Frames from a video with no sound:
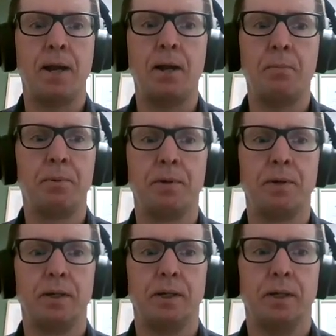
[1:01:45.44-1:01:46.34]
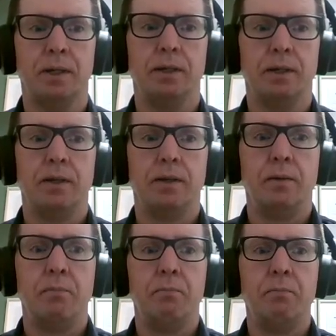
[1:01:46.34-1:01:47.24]
help
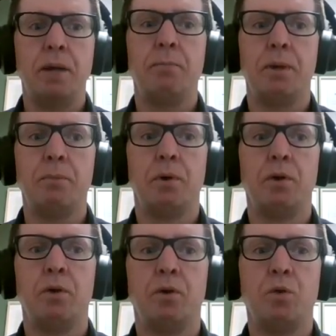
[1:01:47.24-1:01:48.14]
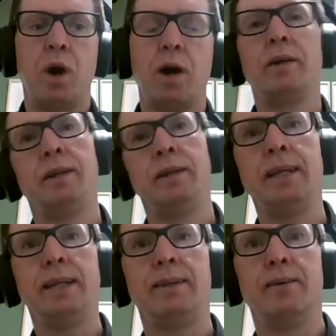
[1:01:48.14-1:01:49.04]
many people who are in
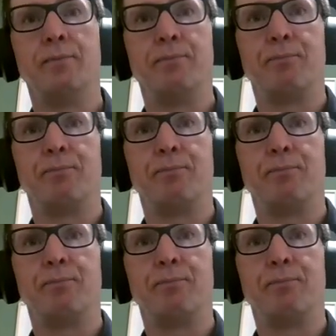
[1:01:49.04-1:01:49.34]
need.